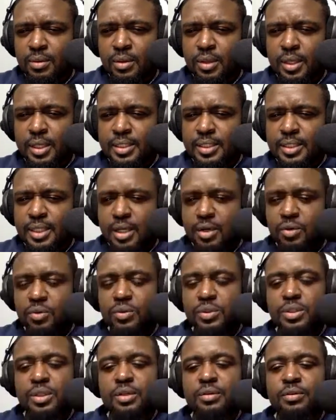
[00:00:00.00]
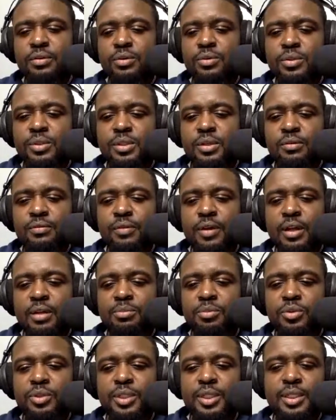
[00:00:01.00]
He said, "Who's an
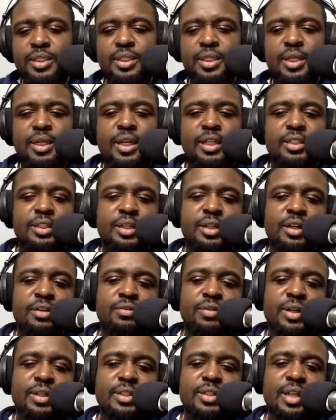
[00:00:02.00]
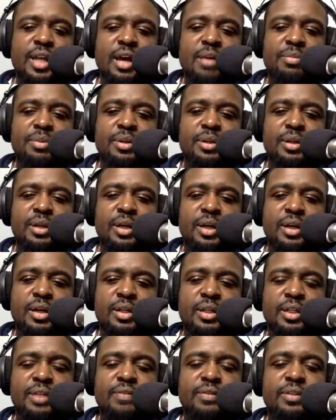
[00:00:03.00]
available DT that's good at run stopping?
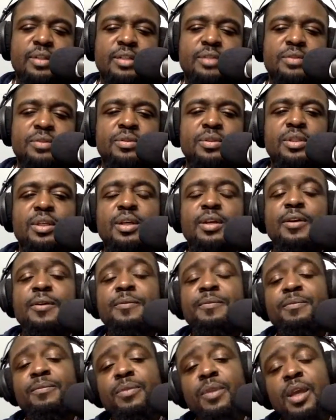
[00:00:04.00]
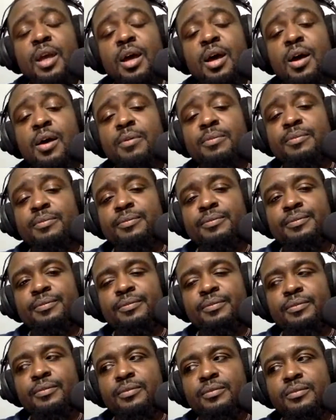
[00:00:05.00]
Cleveland, that's what you said. Um,
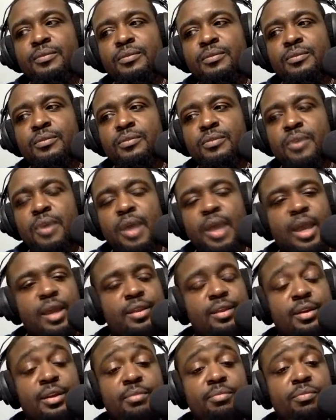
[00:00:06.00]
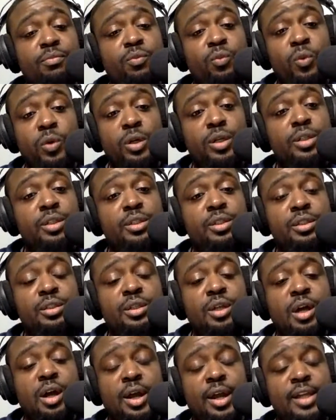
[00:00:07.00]
Anthony Woods,
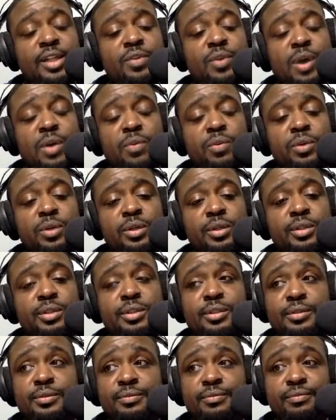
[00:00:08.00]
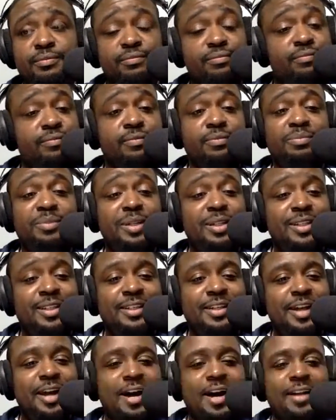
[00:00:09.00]
Antoine Woods, Malik
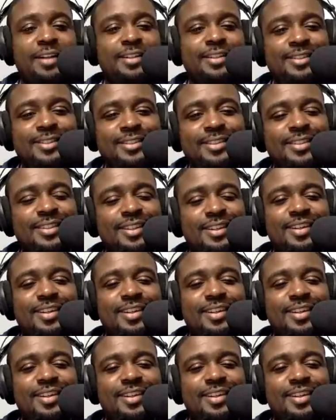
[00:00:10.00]
Collins.